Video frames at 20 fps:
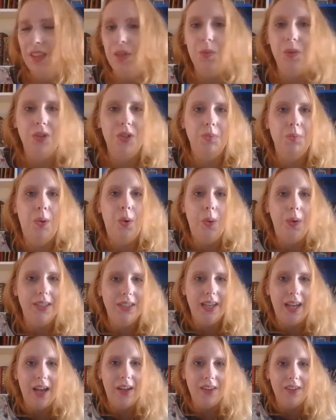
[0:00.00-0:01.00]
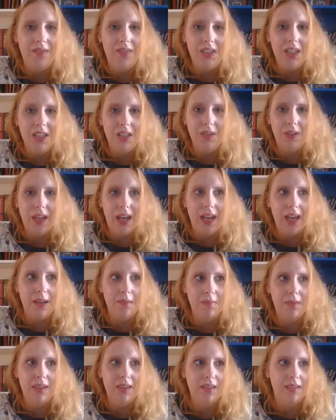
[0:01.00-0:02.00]
want to point out that video
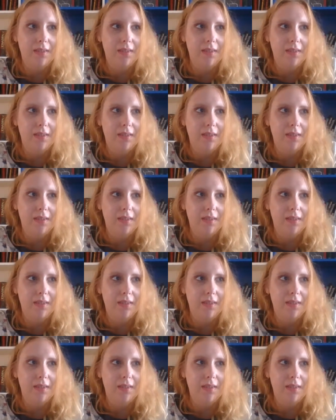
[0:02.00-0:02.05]
games